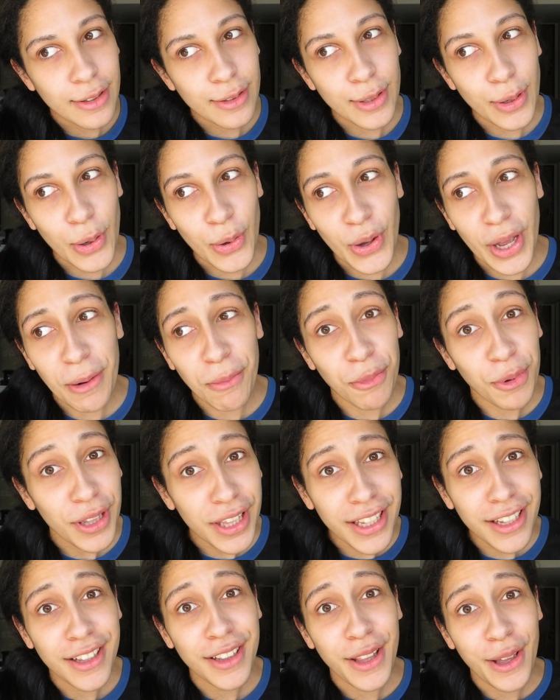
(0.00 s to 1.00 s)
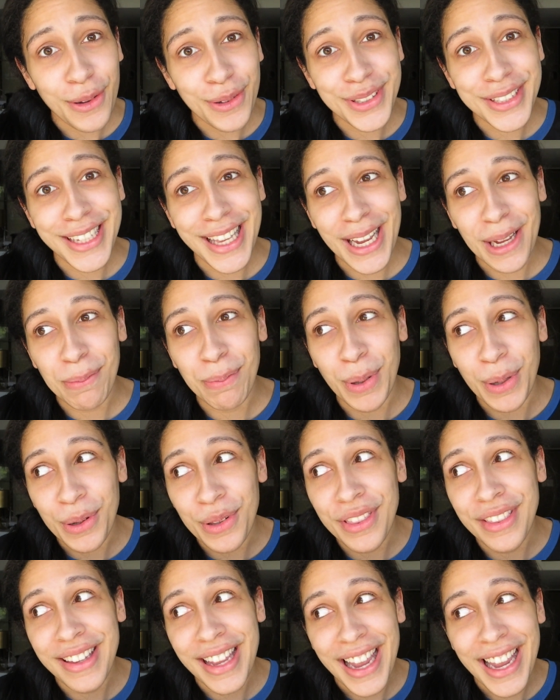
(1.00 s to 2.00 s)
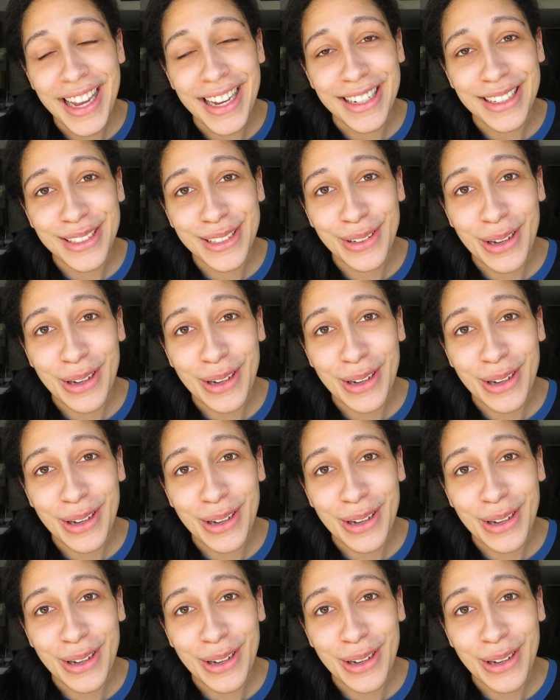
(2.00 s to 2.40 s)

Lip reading: so I'm really close like both days,